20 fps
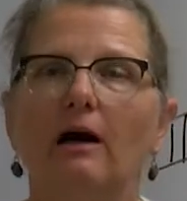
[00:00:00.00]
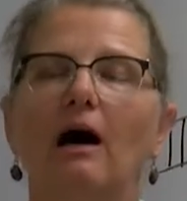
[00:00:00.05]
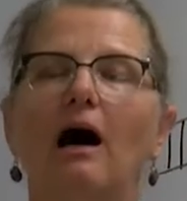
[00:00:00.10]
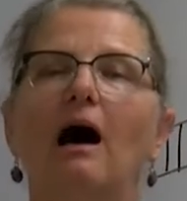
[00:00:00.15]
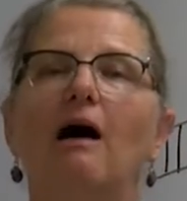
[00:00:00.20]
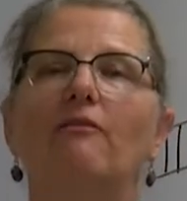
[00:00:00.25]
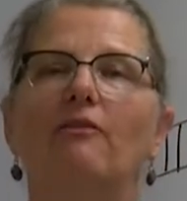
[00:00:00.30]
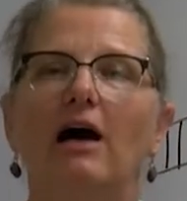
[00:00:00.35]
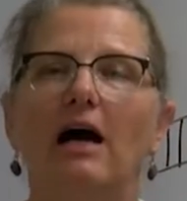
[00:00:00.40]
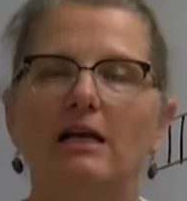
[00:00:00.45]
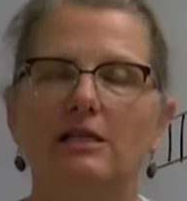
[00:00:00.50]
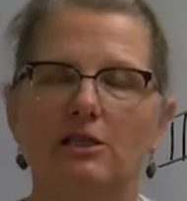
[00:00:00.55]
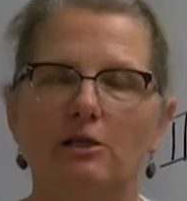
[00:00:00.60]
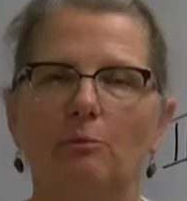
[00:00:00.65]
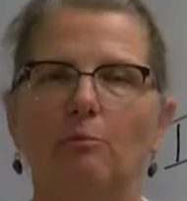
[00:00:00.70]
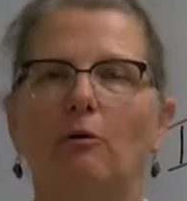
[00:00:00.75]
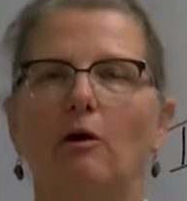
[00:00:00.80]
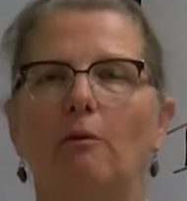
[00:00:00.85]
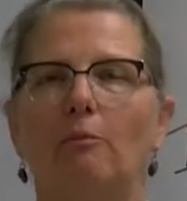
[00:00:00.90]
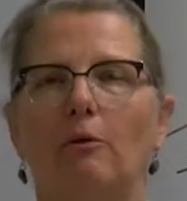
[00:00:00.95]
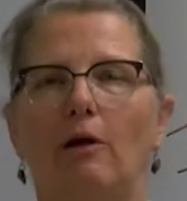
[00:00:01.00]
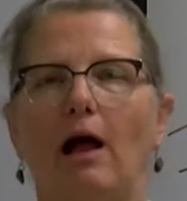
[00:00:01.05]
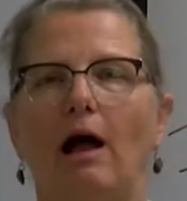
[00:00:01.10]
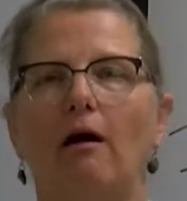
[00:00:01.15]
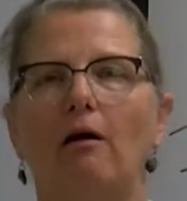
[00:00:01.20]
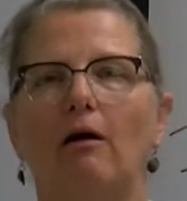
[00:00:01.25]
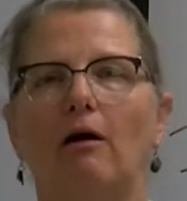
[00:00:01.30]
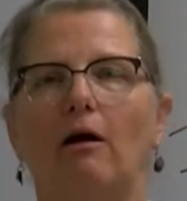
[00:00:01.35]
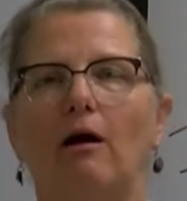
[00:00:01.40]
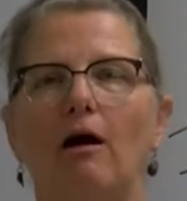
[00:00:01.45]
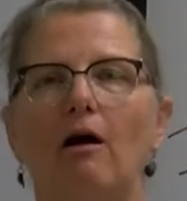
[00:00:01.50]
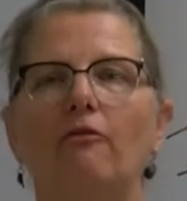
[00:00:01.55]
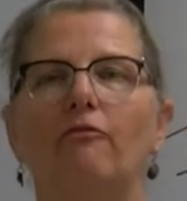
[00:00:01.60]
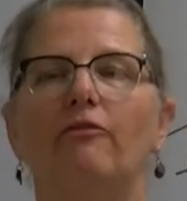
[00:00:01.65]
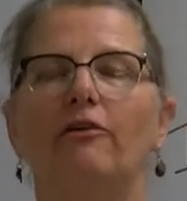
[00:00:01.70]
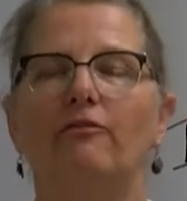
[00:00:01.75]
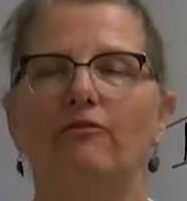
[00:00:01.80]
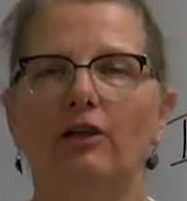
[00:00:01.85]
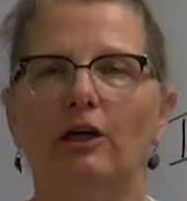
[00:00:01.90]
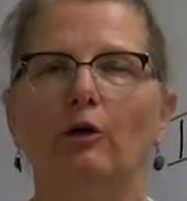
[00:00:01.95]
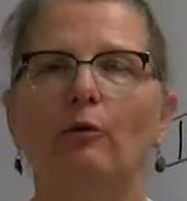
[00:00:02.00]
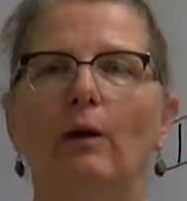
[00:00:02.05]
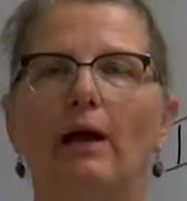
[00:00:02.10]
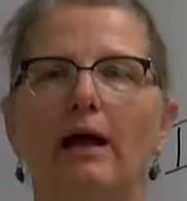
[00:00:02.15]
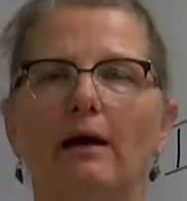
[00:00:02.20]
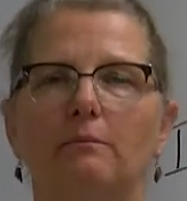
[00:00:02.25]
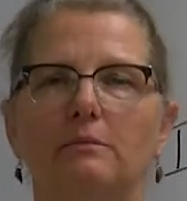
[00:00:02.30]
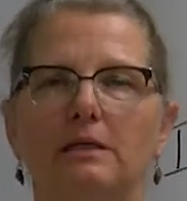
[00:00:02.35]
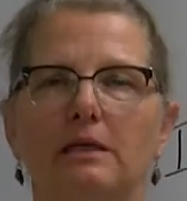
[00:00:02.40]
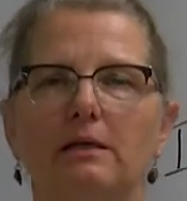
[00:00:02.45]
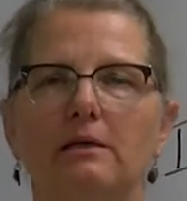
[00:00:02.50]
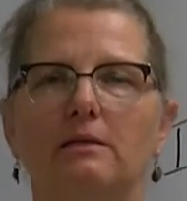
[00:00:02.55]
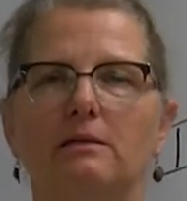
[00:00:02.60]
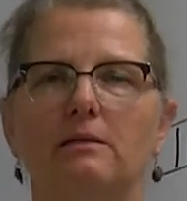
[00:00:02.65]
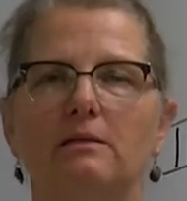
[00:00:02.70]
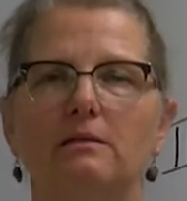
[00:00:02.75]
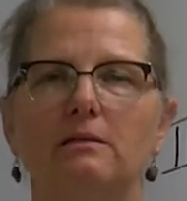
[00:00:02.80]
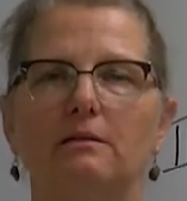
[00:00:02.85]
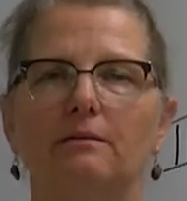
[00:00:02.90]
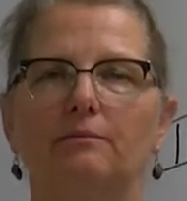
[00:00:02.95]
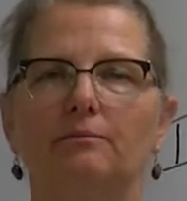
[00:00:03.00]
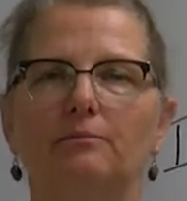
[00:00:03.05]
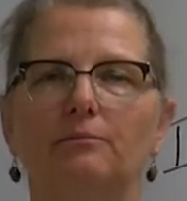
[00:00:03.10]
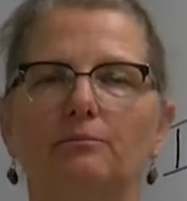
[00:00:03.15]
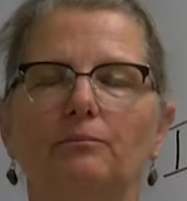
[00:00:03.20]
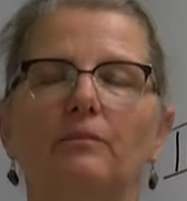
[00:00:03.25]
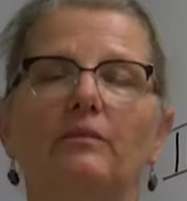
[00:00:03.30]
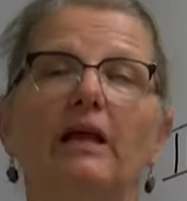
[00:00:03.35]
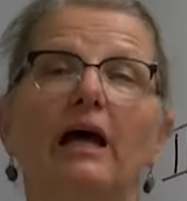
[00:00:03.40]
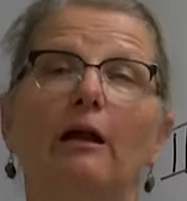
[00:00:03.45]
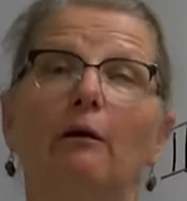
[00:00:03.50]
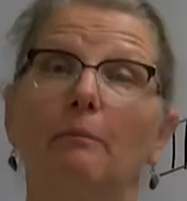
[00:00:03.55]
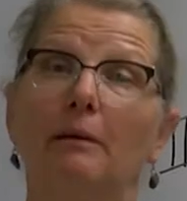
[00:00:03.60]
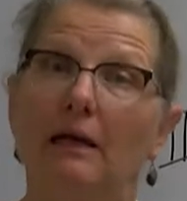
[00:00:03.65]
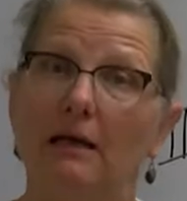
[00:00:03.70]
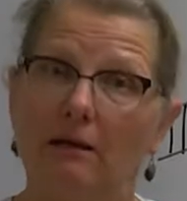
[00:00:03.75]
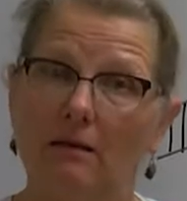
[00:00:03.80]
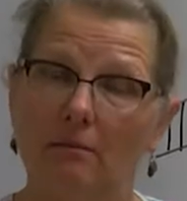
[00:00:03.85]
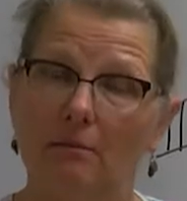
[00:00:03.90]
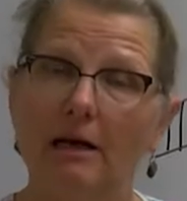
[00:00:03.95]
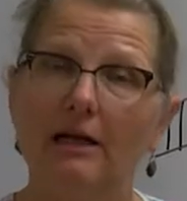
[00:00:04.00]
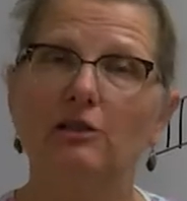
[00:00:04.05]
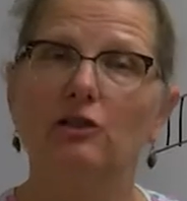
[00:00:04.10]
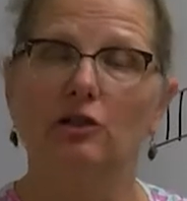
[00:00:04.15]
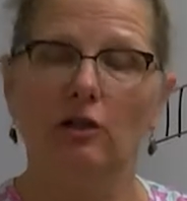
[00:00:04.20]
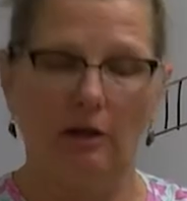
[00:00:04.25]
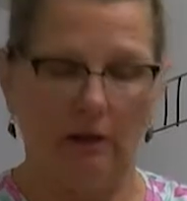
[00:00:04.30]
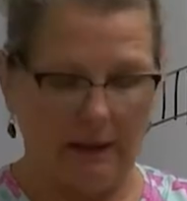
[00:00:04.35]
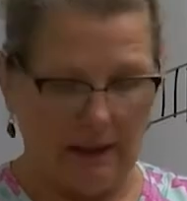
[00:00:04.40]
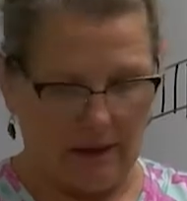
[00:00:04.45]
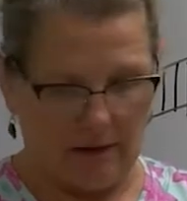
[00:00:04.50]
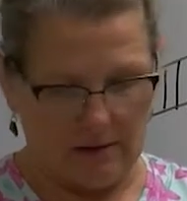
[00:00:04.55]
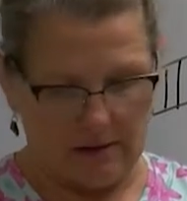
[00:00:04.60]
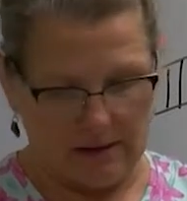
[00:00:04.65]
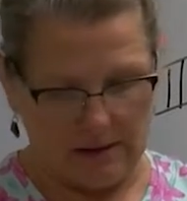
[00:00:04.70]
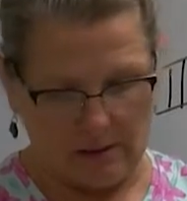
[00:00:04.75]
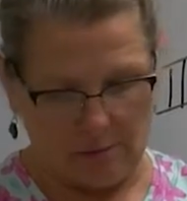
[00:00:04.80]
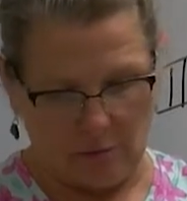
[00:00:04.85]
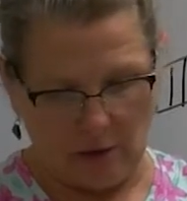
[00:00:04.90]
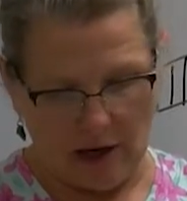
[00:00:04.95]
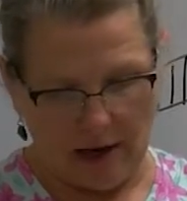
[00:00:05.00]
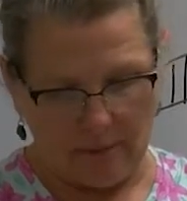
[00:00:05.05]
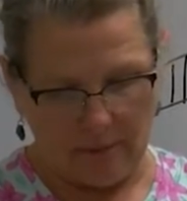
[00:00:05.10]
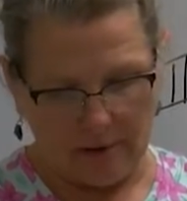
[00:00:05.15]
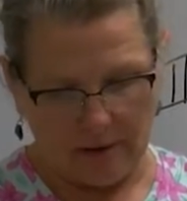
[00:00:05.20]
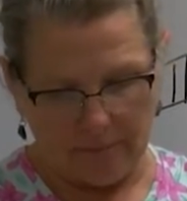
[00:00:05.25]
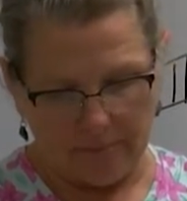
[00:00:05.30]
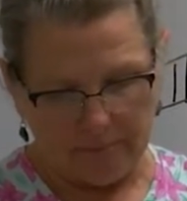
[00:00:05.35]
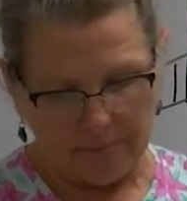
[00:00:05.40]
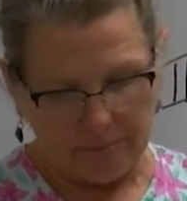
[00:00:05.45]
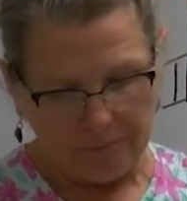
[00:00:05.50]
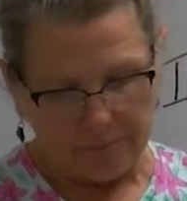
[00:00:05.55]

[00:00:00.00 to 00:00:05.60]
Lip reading: of isopropyl alcohol 50 grams is. That'll be a dimensional analysis problem.